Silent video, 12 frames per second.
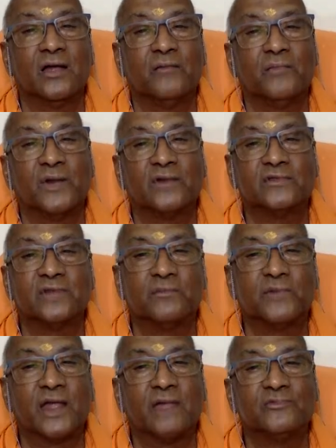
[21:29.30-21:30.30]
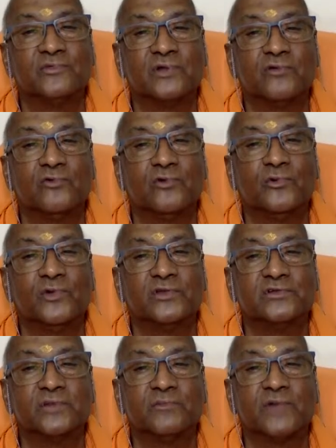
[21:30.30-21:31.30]
But sometimes the good
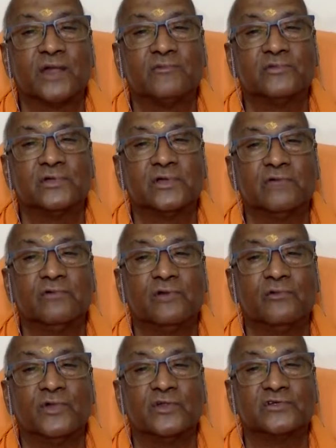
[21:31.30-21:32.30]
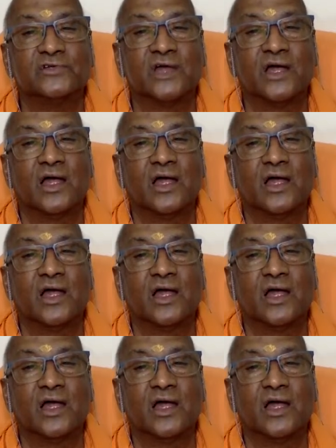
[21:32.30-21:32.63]
wins, sometimes the evil wins.